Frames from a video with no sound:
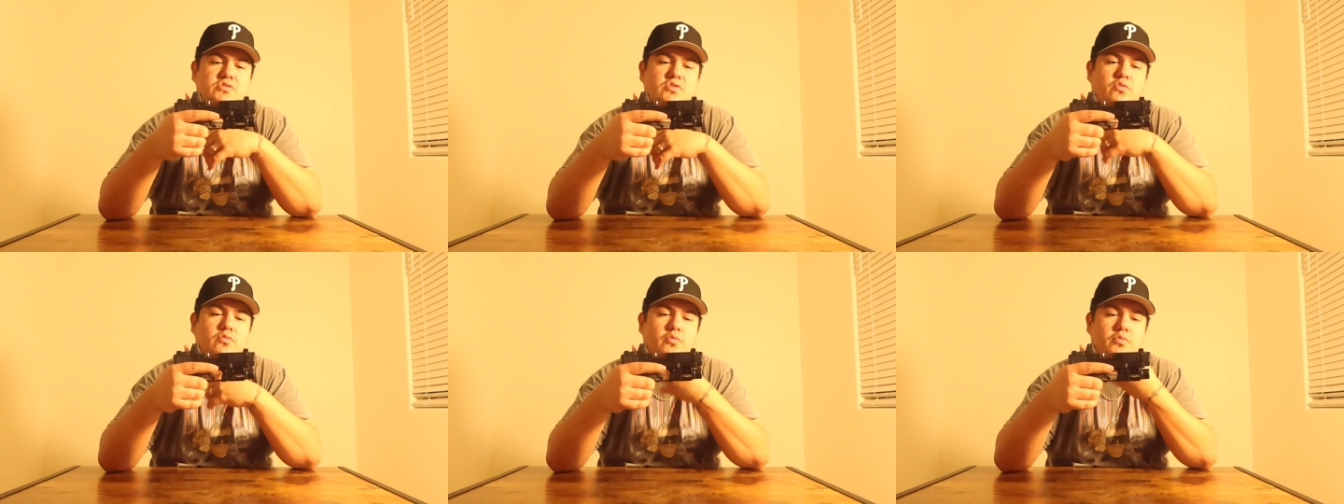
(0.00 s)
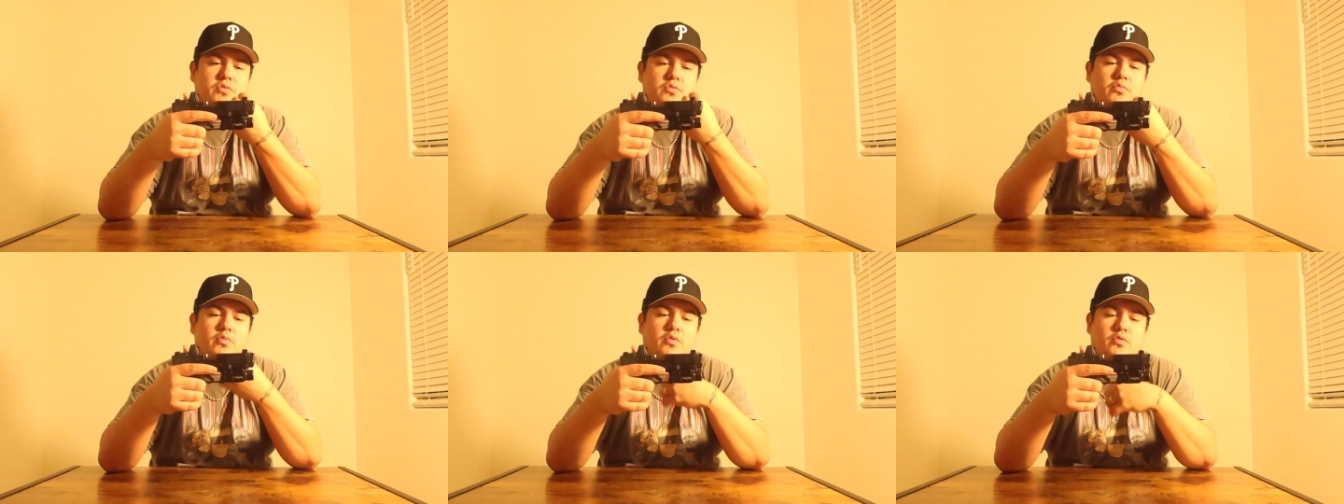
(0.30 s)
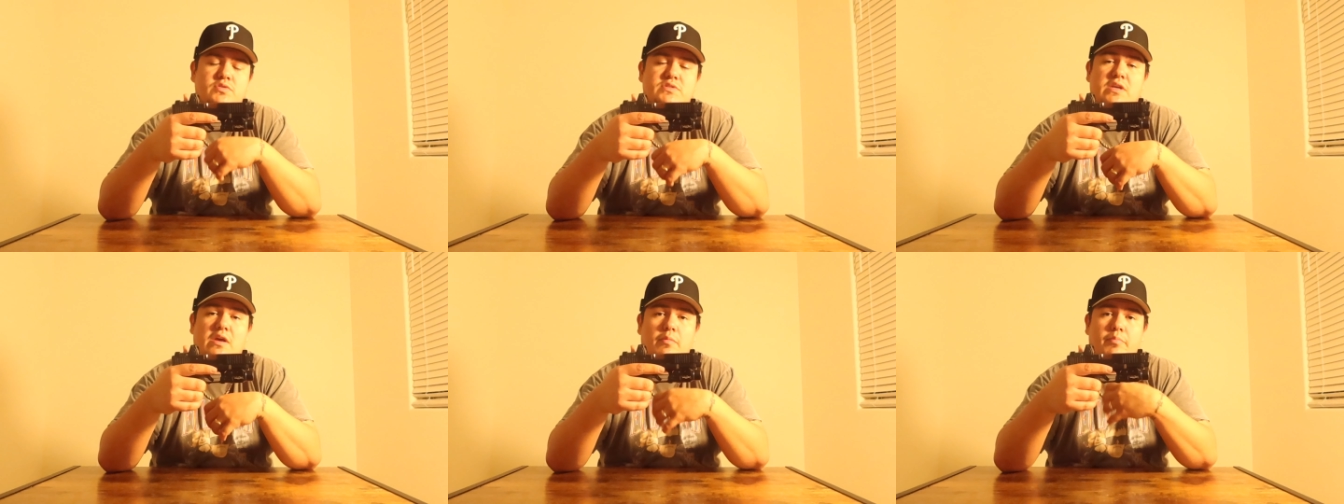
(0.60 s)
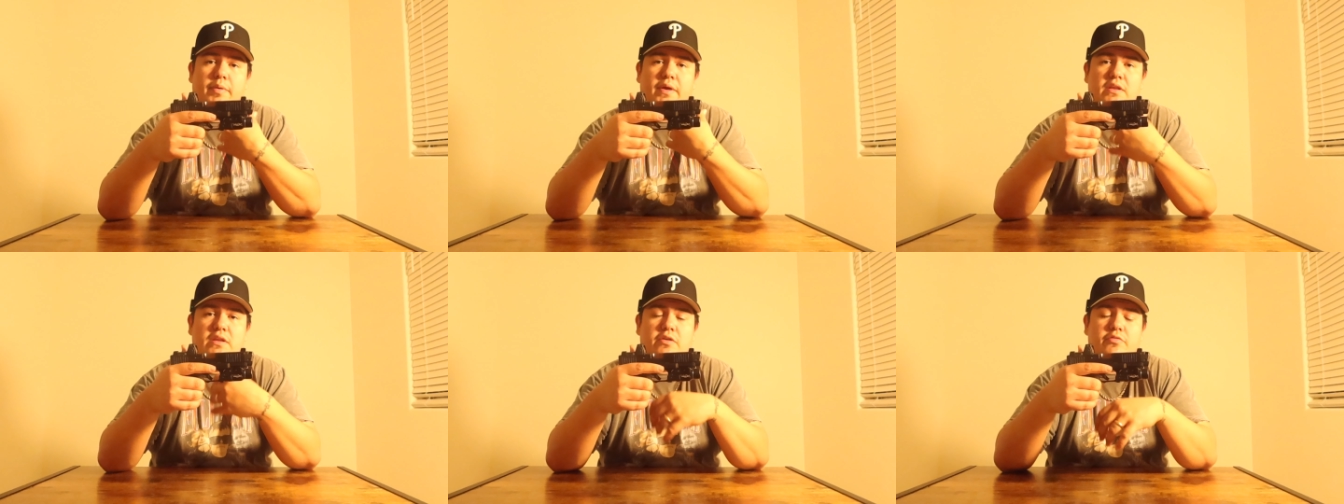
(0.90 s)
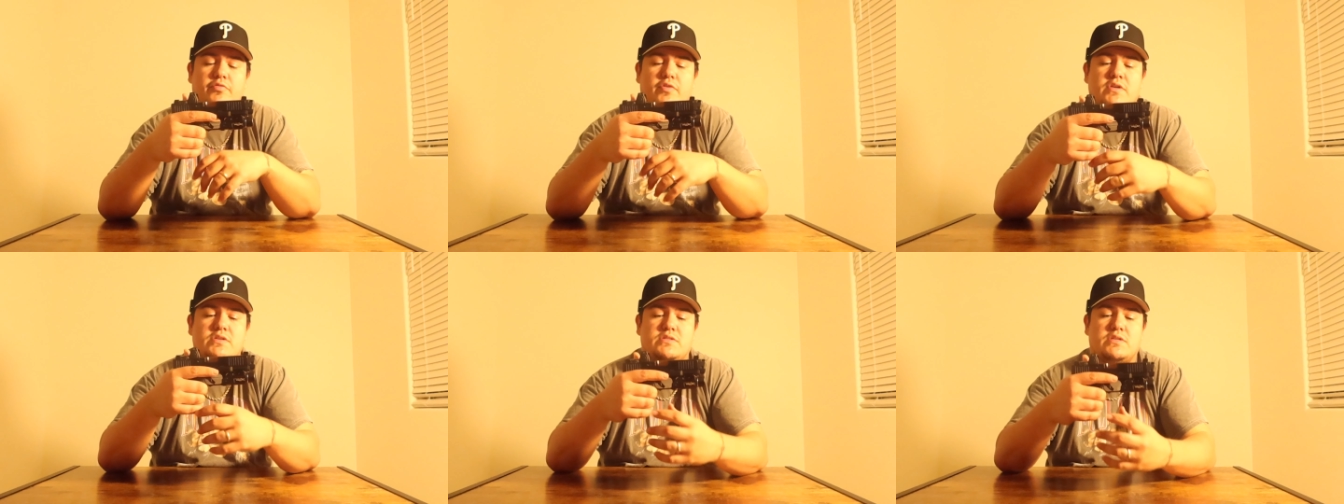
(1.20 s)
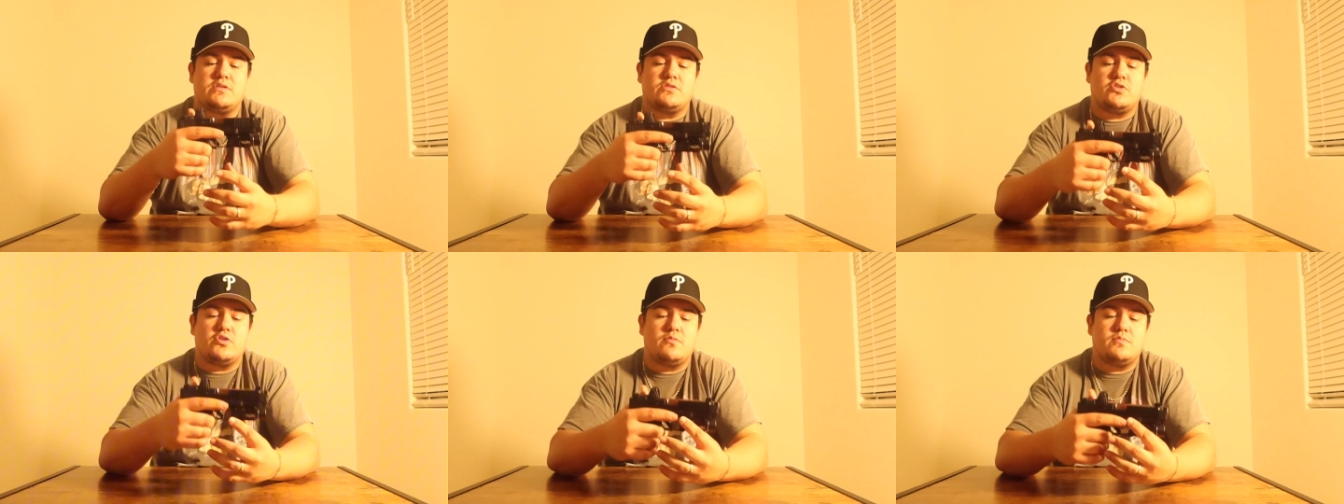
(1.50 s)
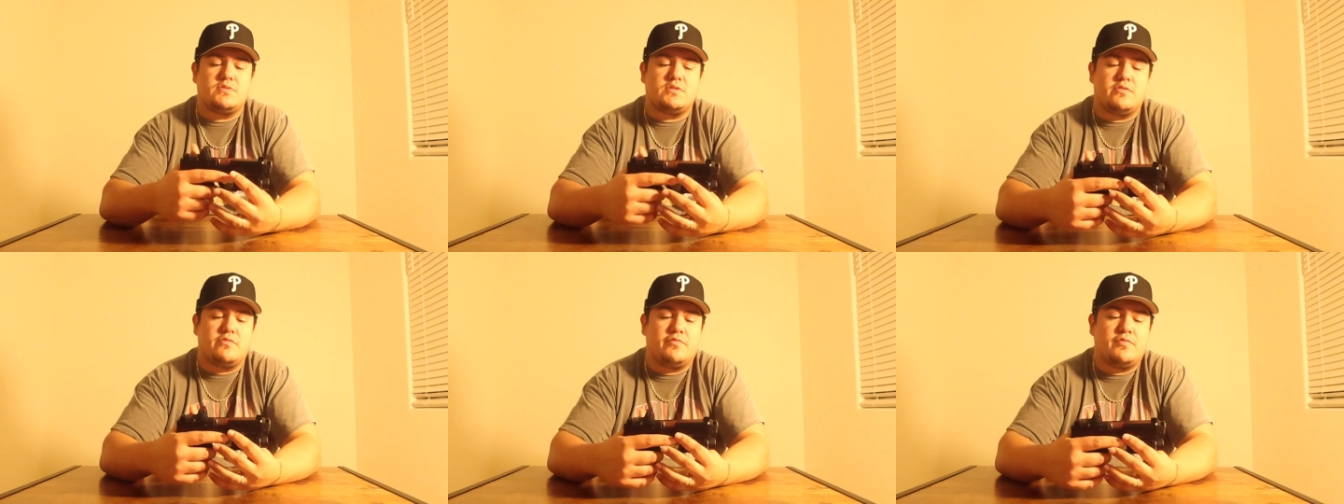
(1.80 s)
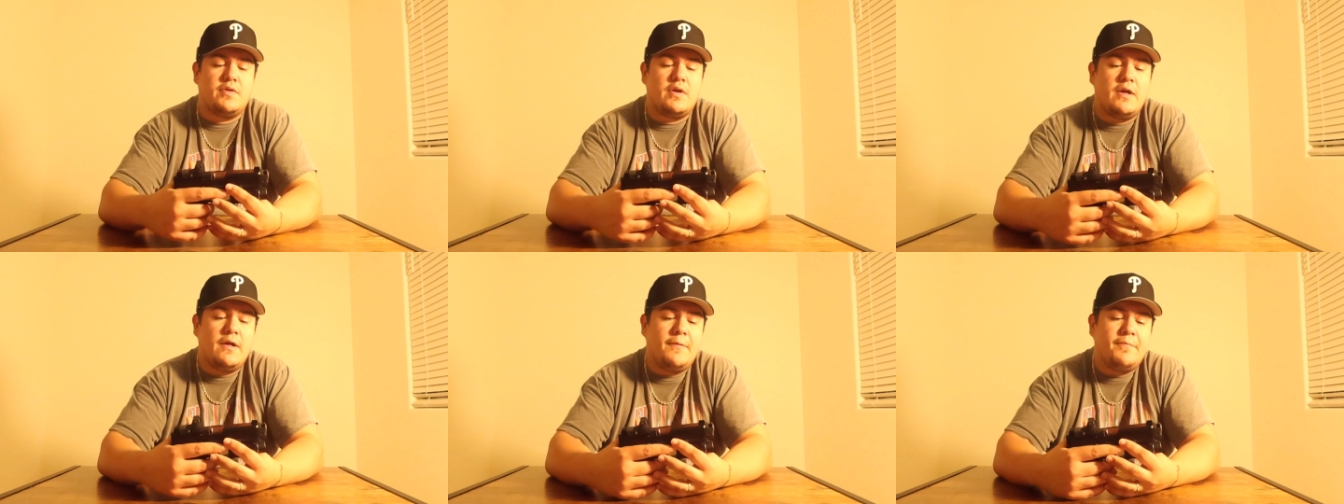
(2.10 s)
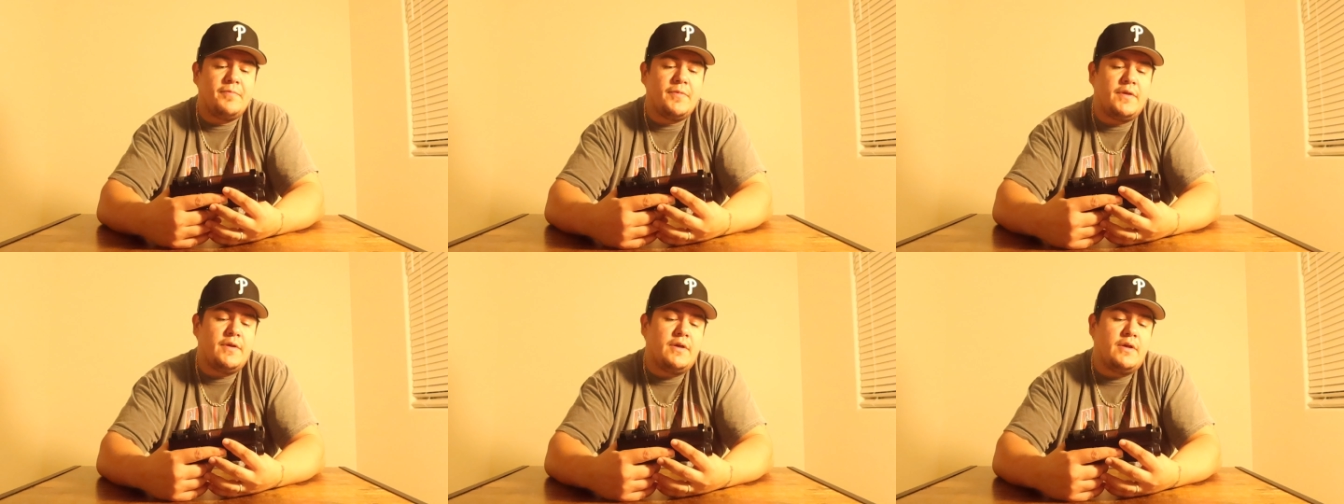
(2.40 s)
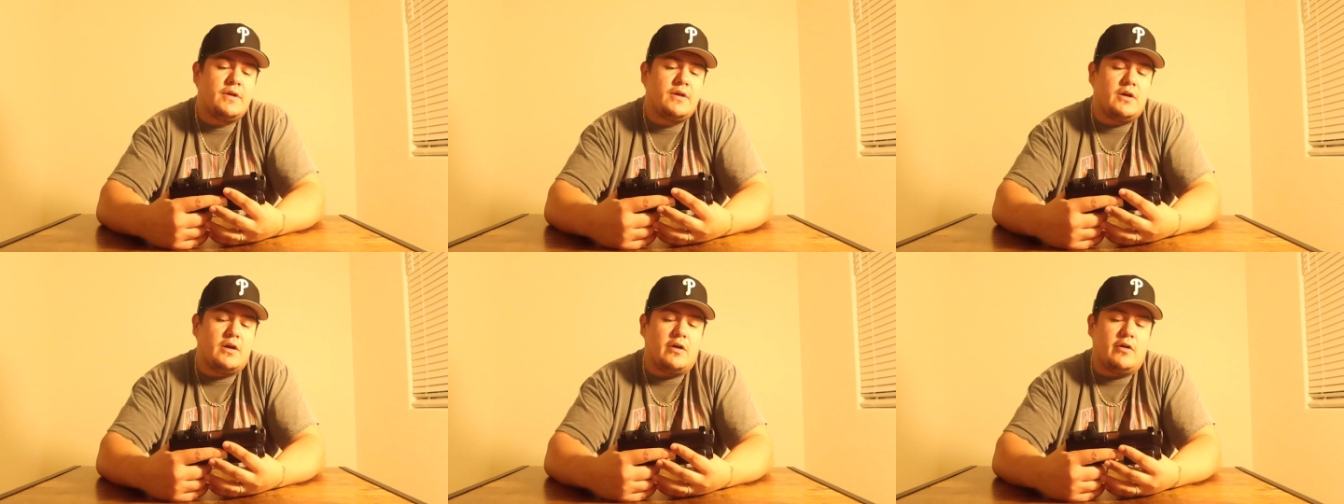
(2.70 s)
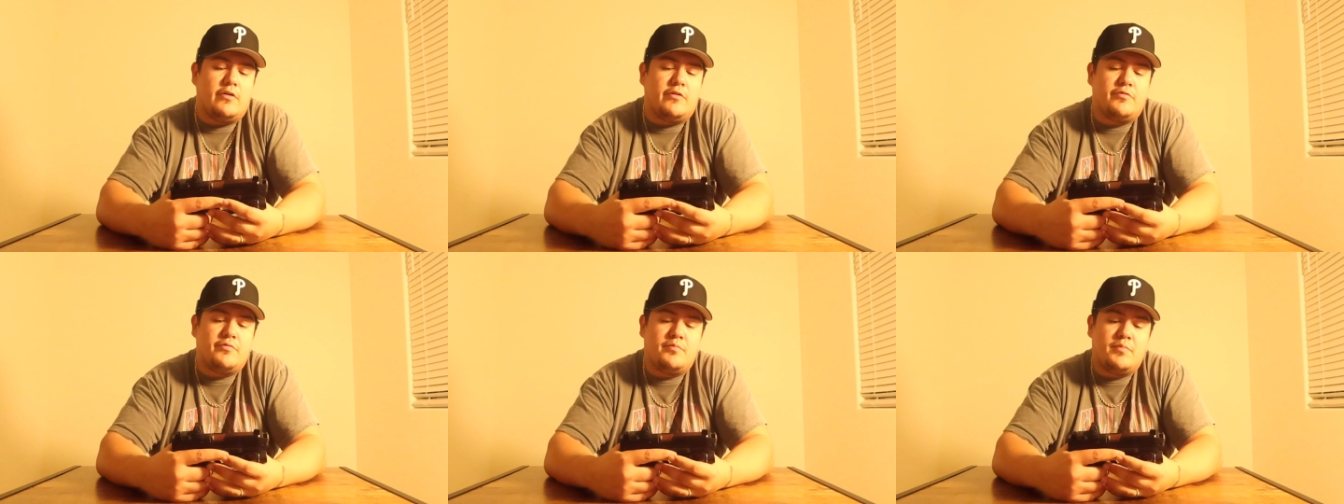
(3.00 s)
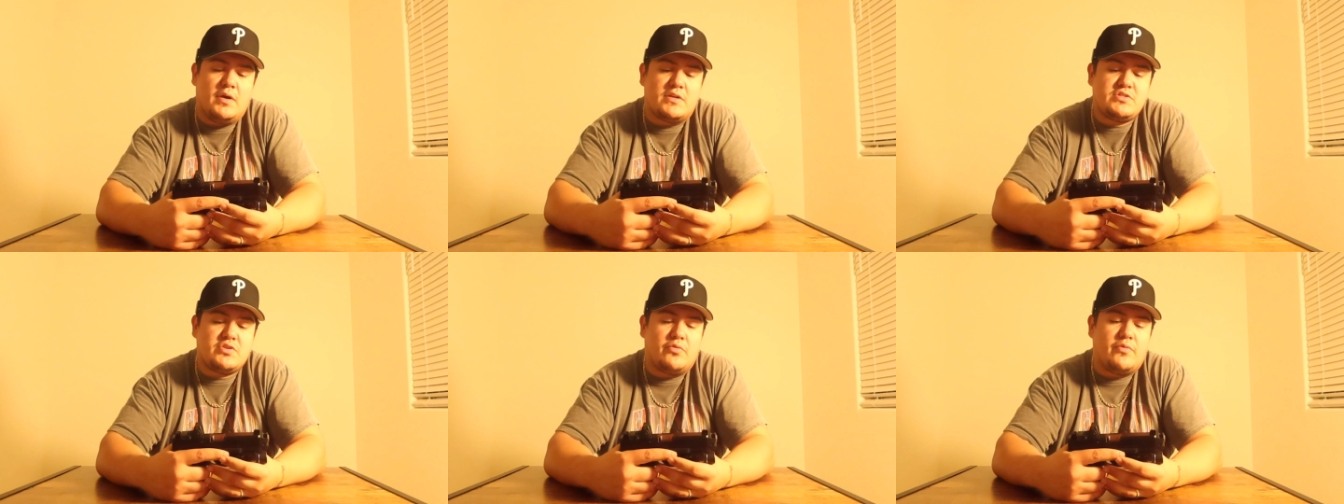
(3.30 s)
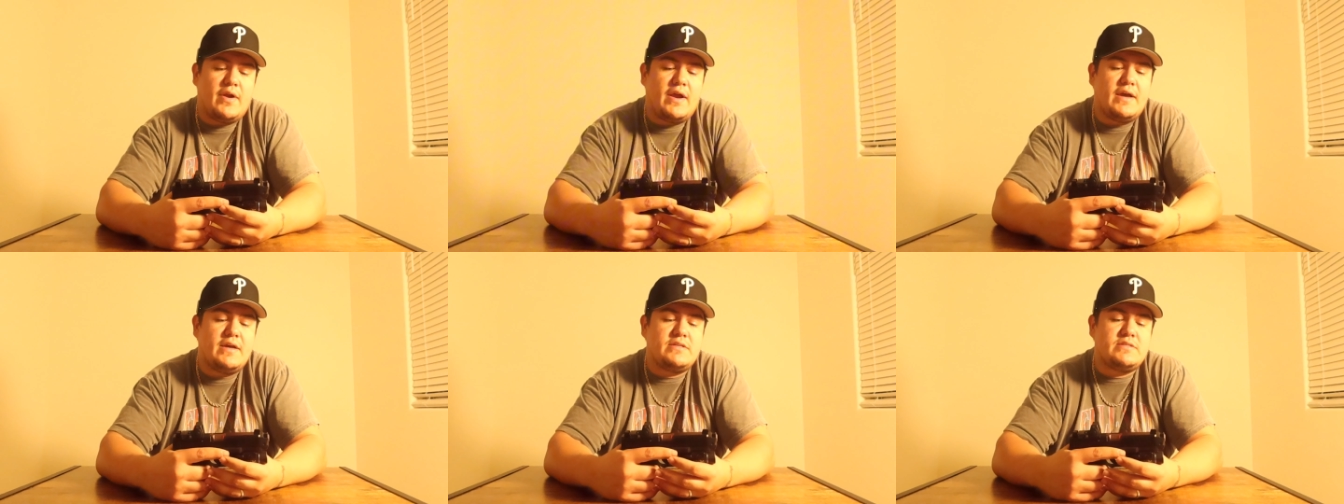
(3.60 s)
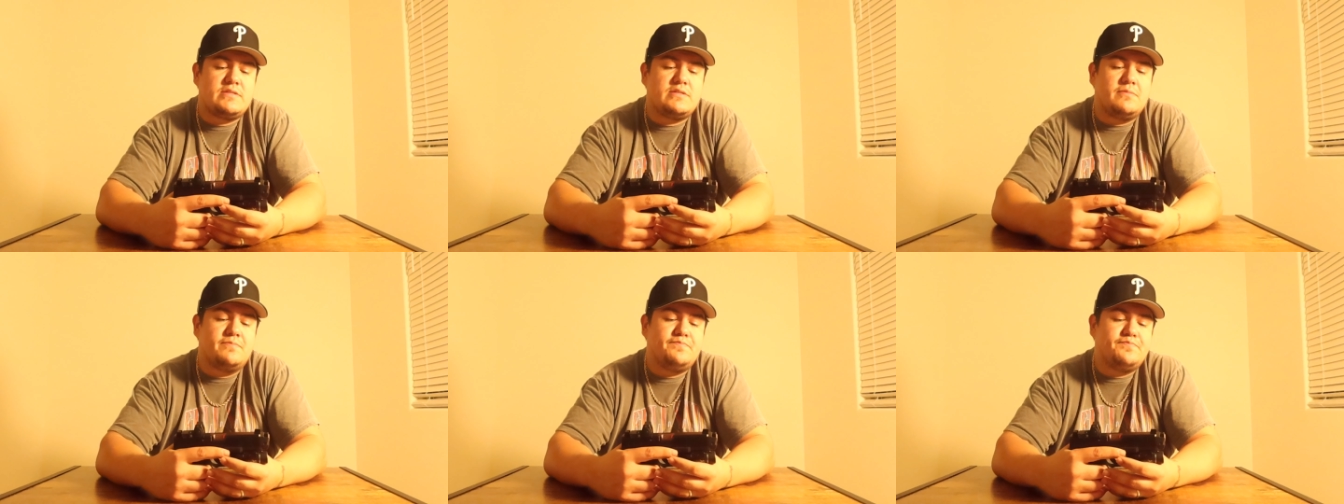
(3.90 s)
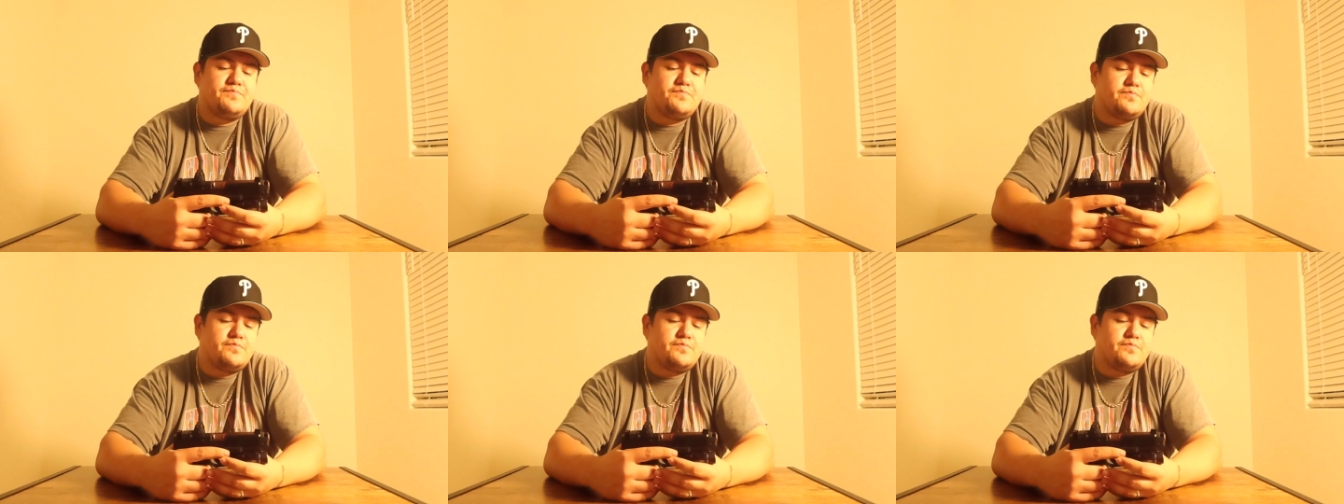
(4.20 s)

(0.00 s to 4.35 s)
So we'll see a big difference in terms of muzzle rise,